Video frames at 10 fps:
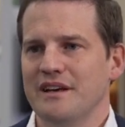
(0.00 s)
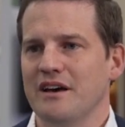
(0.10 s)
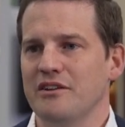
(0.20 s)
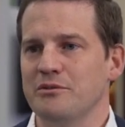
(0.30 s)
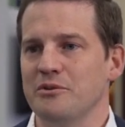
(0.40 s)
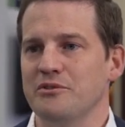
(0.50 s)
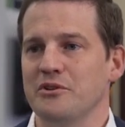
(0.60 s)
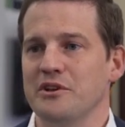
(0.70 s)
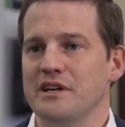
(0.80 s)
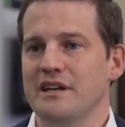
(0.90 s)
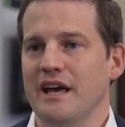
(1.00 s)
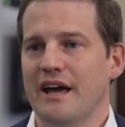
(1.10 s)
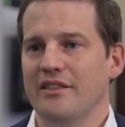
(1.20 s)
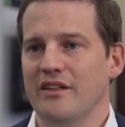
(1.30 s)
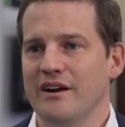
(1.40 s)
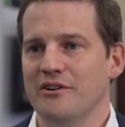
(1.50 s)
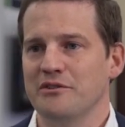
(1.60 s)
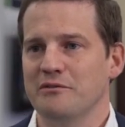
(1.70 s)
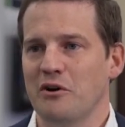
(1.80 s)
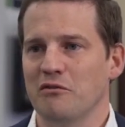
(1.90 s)
Customers are looking to add
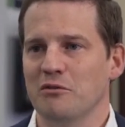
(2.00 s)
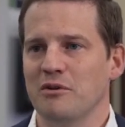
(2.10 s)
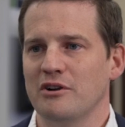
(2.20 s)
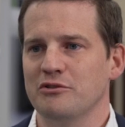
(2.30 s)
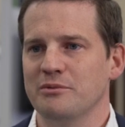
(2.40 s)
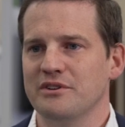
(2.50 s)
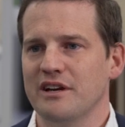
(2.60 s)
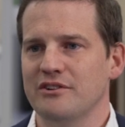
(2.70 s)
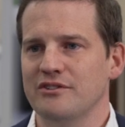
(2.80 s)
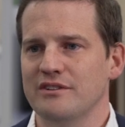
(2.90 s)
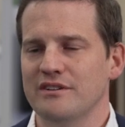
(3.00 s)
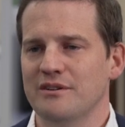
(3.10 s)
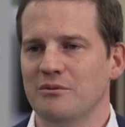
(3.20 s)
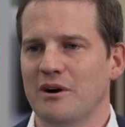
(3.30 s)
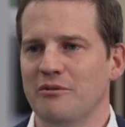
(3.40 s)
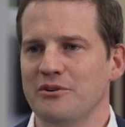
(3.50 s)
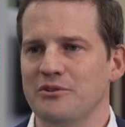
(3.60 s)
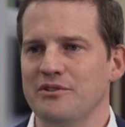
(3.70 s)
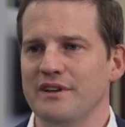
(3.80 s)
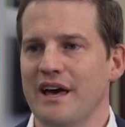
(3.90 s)
layers of overpressure protection while
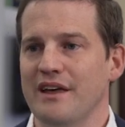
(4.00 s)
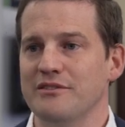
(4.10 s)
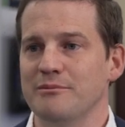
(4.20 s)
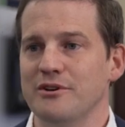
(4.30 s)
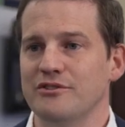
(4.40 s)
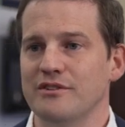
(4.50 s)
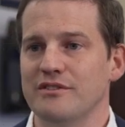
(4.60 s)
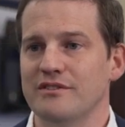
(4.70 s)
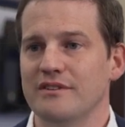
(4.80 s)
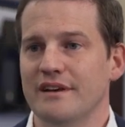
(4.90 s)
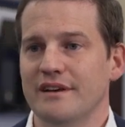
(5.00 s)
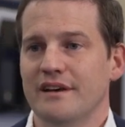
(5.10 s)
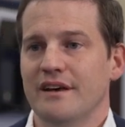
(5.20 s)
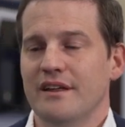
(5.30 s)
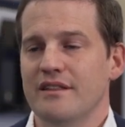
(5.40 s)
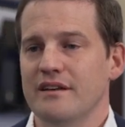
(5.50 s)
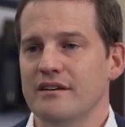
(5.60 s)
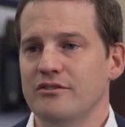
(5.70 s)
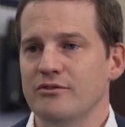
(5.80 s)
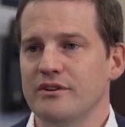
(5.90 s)
reducing gas emissions. The
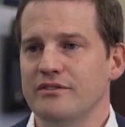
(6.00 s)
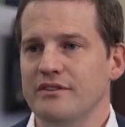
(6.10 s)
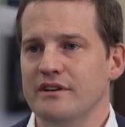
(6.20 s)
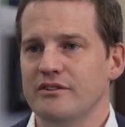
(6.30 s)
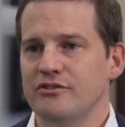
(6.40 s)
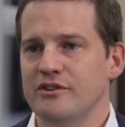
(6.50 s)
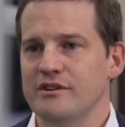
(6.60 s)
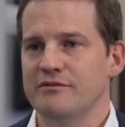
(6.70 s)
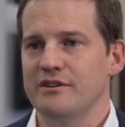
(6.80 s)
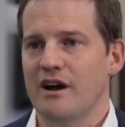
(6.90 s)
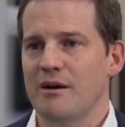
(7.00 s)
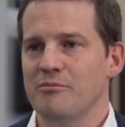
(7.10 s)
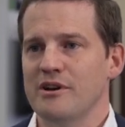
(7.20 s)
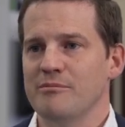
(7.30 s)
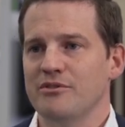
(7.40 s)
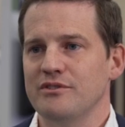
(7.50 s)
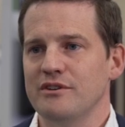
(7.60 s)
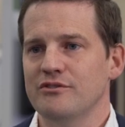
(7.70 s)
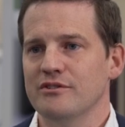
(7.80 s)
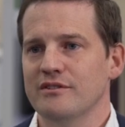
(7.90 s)
industry has seen a shift in operating
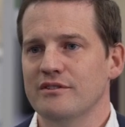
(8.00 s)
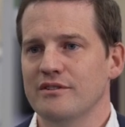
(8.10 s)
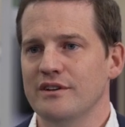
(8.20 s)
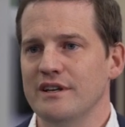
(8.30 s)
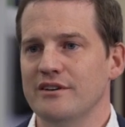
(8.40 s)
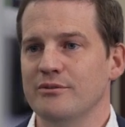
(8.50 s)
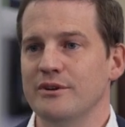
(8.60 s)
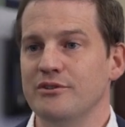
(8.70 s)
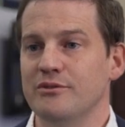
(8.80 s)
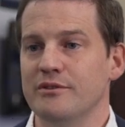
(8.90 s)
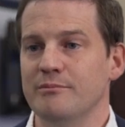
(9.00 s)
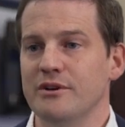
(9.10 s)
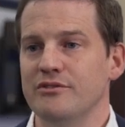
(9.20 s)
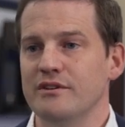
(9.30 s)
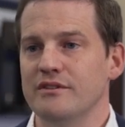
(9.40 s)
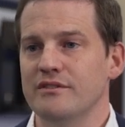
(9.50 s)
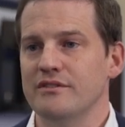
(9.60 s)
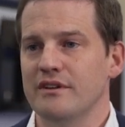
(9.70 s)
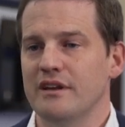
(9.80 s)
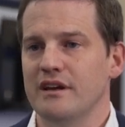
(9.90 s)
procedure, the need to reduce
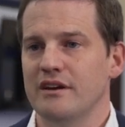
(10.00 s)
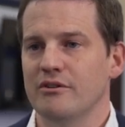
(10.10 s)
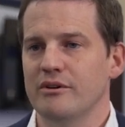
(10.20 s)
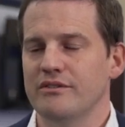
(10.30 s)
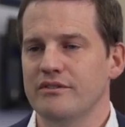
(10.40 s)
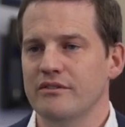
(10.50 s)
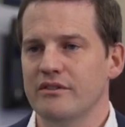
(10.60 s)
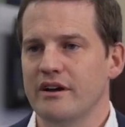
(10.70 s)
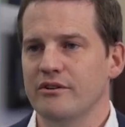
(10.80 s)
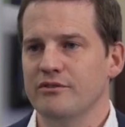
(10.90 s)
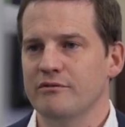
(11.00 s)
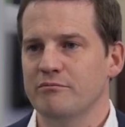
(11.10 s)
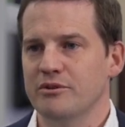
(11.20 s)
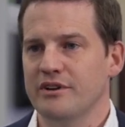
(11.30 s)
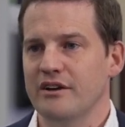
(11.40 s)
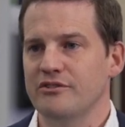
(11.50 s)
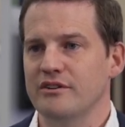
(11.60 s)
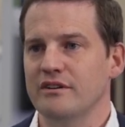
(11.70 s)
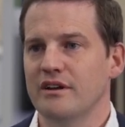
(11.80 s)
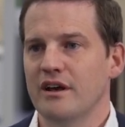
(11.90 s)
emissions and increase the layers of
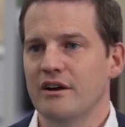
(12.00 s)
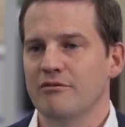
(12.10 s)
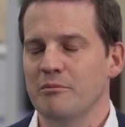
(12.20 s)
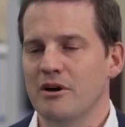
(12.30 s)
protection from